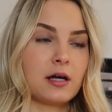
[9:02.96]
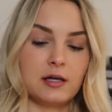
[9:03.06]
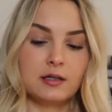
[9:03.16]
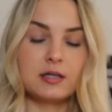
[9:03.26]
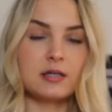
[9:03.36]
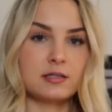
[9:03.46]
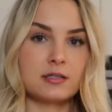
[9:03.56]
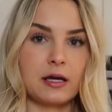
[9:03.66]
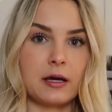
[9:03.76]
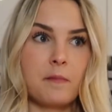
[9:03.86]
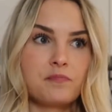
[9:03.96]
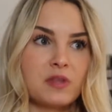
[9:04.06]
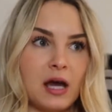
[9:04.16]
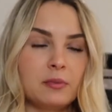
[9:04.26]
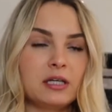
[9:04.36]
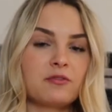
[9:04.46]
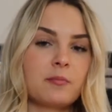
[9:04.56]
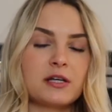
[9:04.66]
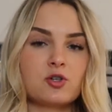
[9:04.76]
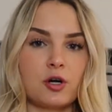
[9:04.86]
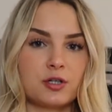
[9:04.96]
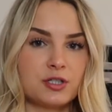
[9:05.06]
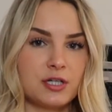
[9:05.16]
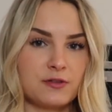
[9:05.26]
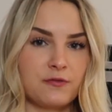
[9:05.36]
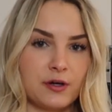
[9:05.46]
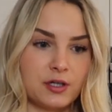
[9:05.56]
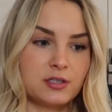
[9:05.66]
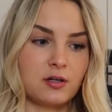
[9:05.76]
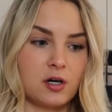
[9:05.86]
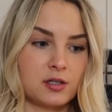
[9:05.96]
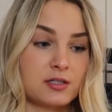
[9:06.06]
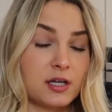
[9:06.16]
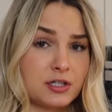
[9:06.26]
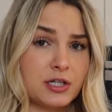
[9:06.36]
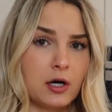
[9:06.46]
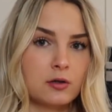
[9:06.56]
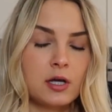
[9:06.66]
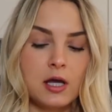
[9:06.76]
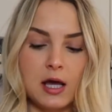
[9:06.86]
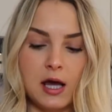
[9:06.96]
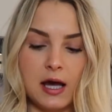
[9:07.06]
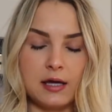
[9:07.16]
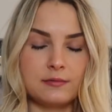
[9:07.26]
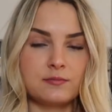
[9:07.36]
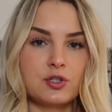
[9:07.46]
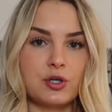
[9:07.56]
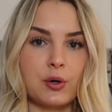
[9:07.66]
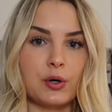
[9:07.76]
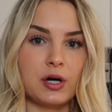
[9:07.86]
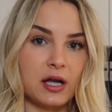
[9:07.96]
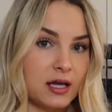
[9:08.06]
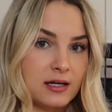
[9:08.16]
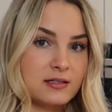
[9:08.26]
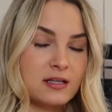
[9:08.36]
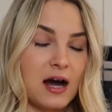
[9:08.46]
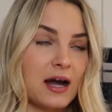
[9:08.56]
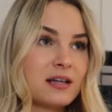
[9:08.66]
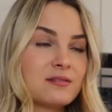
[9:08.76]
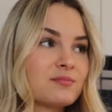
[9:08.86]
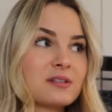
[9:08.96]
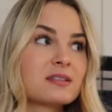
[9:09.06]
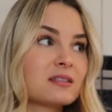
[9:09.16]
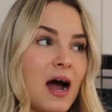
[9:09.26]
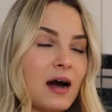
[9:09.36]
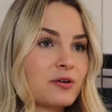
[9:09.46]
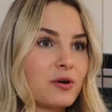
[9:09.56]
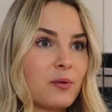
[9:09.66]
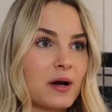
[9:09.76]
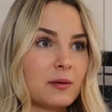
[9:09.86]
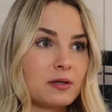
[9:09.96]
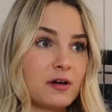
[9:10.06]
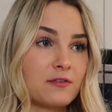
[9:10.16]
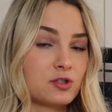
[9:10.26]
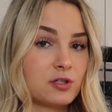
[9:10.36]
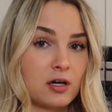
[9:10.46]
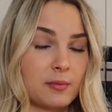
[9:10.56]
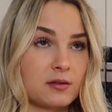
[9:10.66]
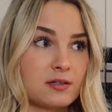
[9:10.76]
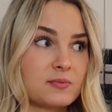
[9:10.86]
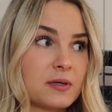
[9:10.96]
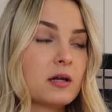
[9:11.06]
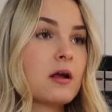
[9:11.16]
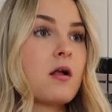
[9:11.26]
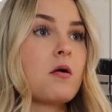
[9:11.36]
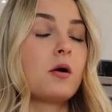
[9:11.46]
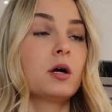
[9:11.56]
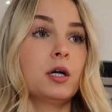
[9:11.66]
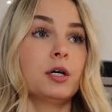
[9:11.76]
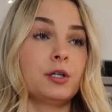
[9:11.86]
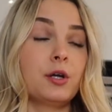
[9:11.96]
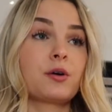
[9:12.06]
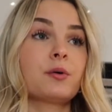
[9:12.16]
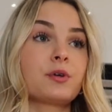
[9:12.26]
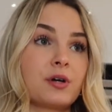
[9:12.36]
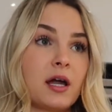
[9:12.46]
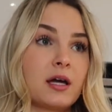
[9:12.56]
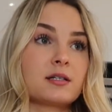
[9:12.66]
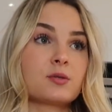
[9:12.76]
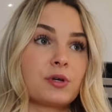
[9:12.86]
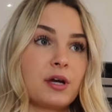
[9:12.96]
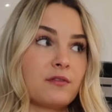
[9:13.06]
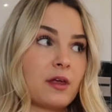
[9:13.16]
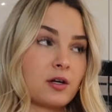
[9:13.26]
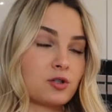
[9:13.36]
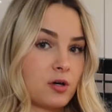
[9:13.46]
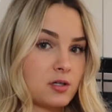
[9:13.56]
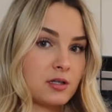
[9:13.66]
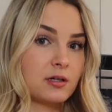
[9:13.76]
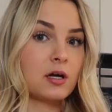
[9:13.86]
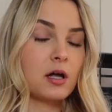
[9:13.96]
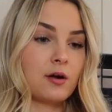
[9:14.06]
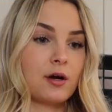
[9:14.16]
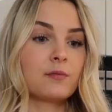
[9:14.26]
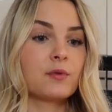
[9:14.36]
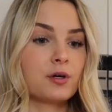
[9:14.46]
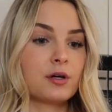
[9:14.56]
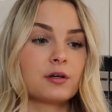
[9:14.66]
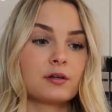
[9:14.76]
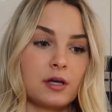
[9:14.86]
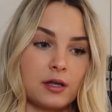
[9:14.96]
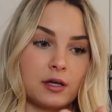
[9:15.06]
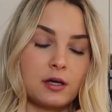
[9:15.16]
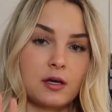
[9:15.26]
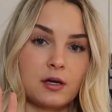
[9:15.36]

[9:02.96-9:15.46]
and his like, I mean, even my daughter, she has a very dark skin tone, and so her hands, I don't know why I mean, have to talk about this, but you know, your hands, when you have like a dark skin color, you're like,